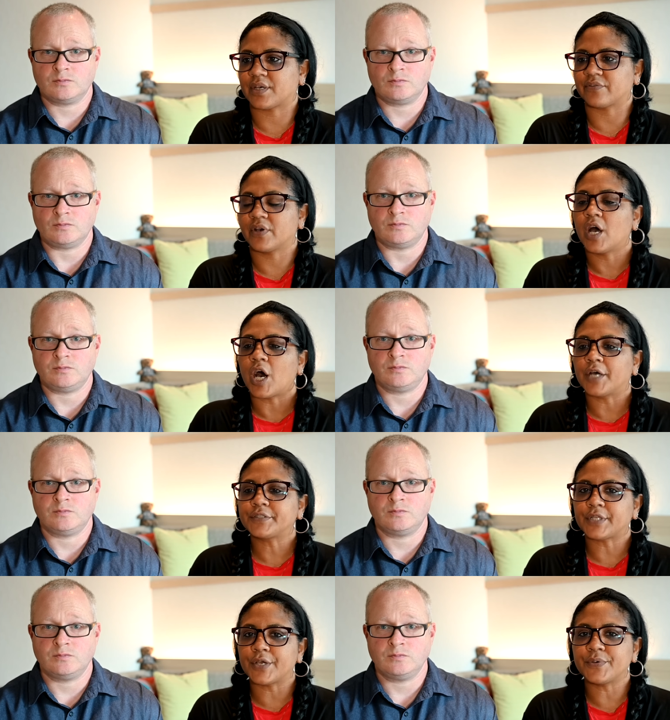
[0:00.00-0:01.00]
Speaker 1: of
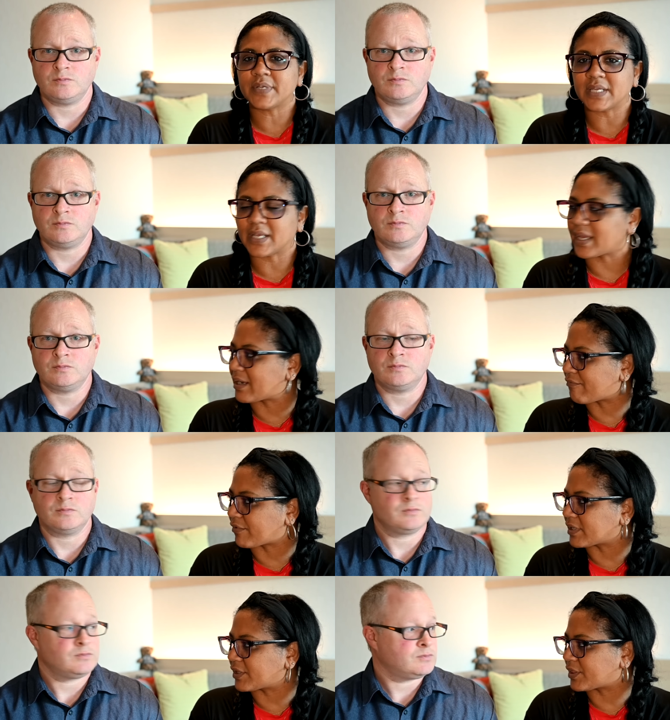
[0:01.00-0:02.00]
unloading
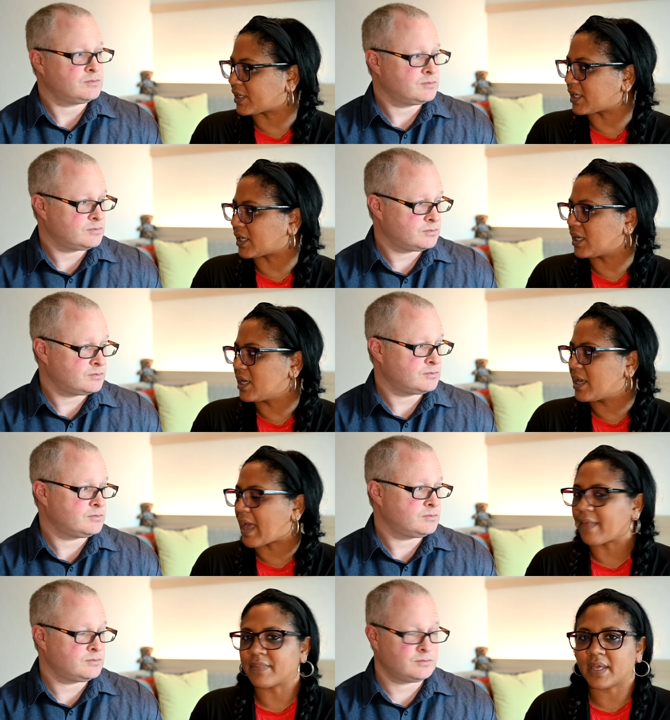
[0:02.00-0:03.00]
everything
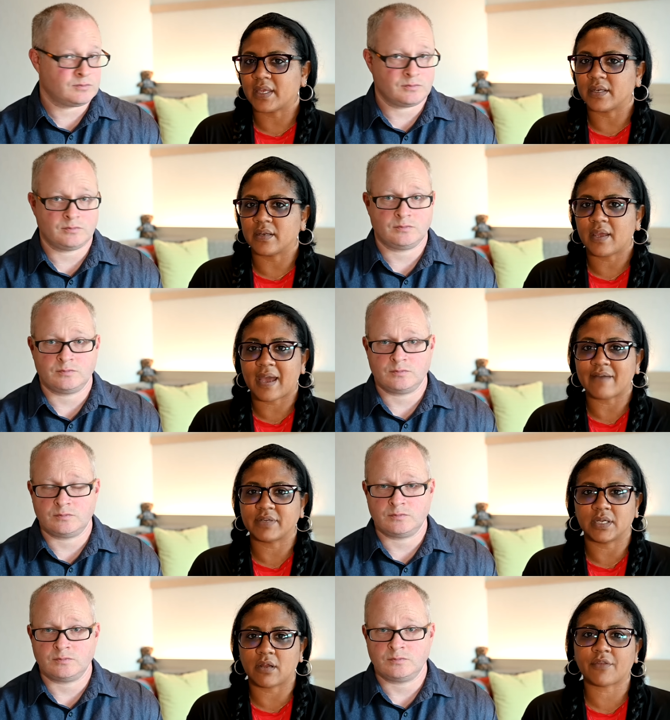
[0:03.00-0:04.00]
and then
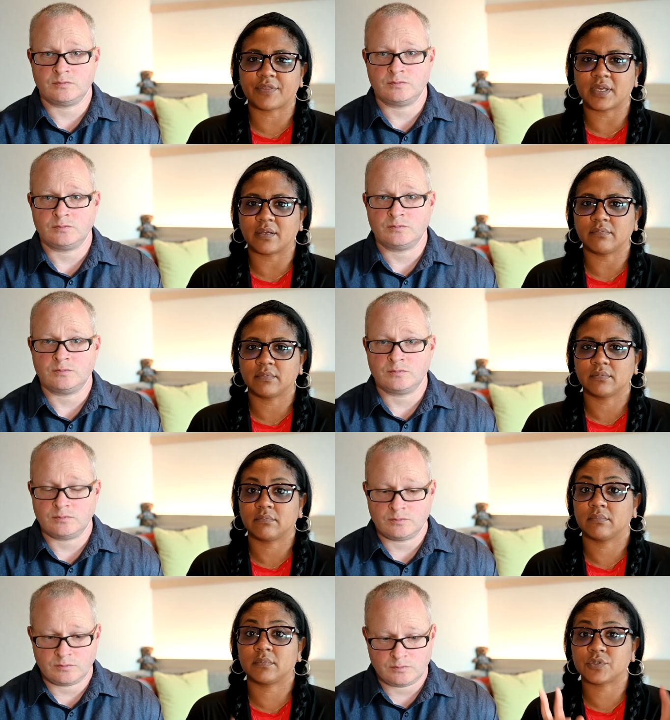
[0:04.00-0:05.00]
having nothing
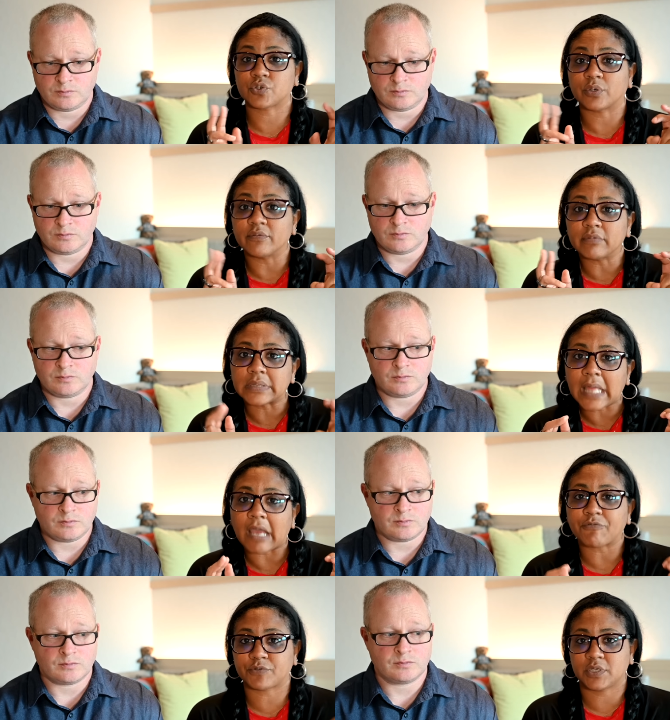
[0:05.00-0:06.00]
sort of
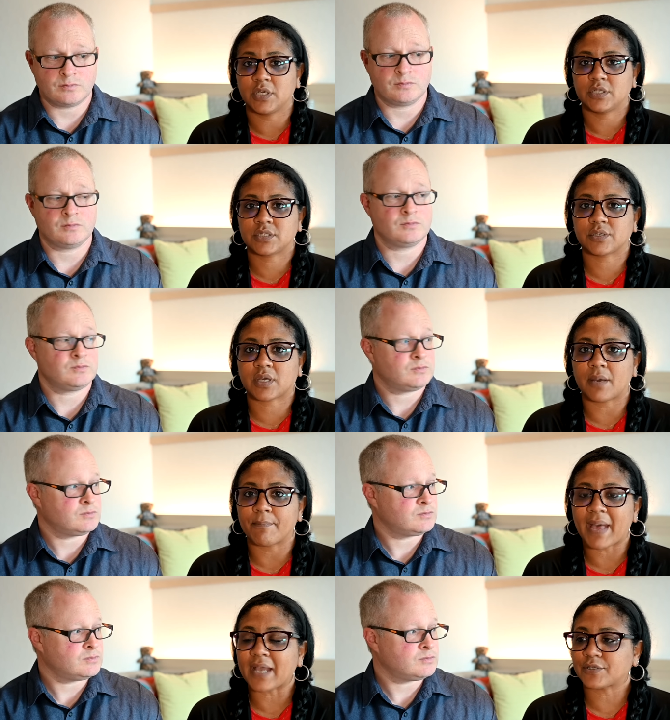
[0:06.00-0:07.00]
left to come
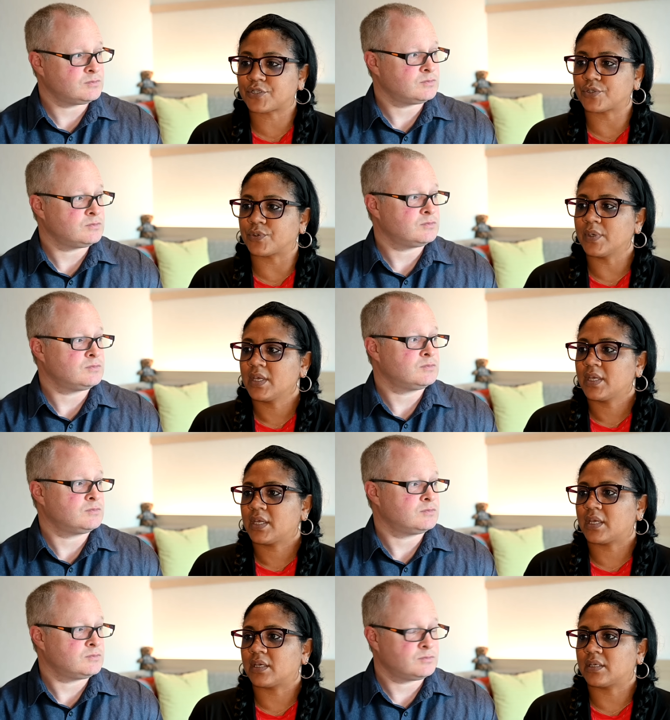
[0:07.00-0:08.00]
back to.
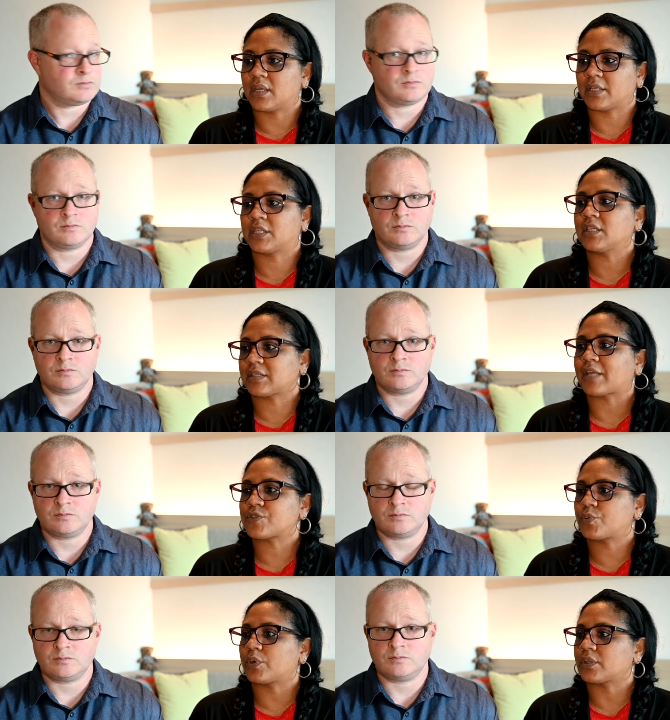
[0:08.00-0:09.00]
And I think
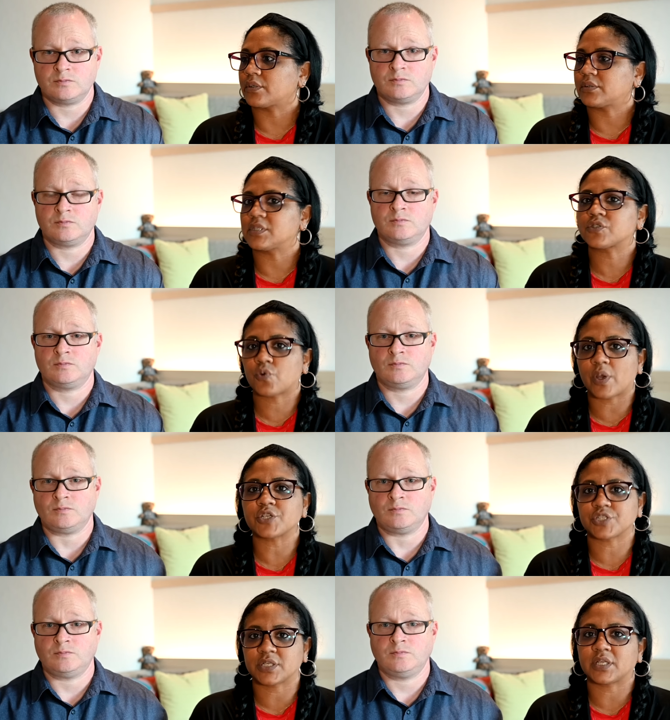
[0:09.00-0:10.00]
that's where this
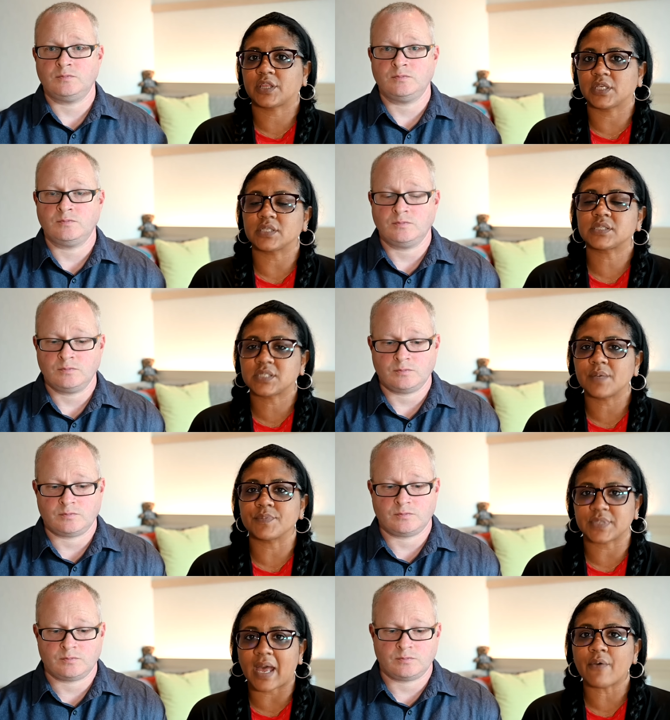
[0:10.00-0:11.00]
question, I think,
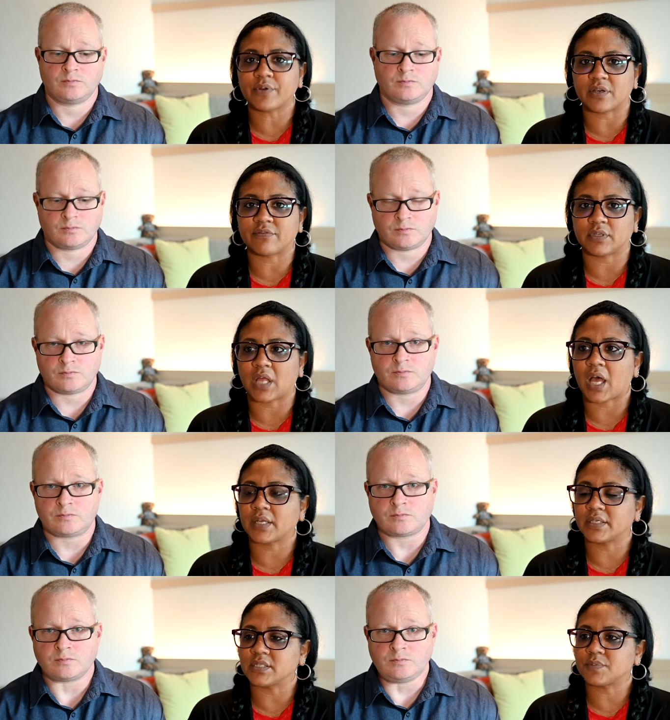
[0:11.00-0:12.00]
stems out of a
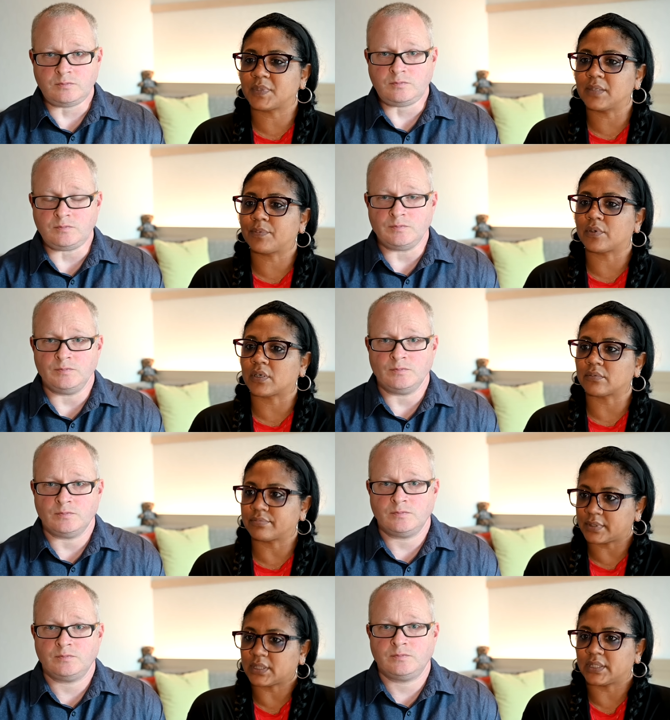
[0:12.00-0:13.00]
lot is people are
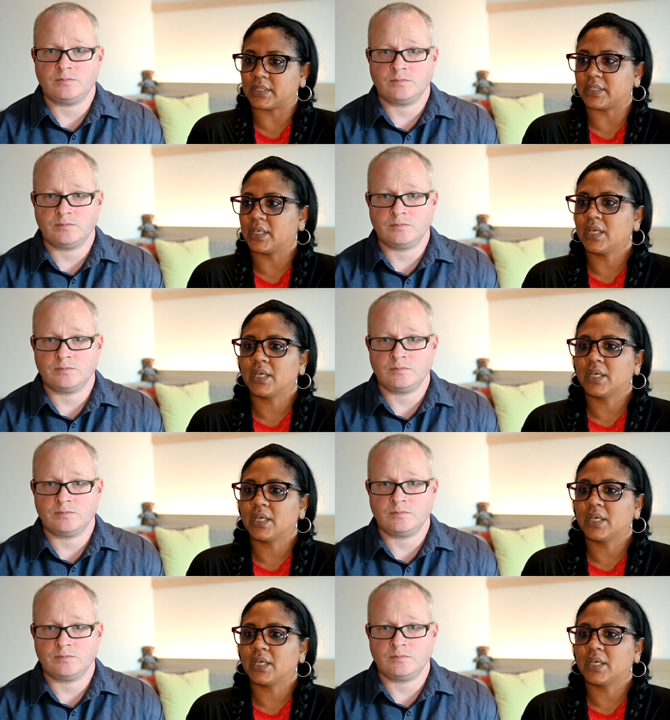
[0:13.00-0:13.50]
really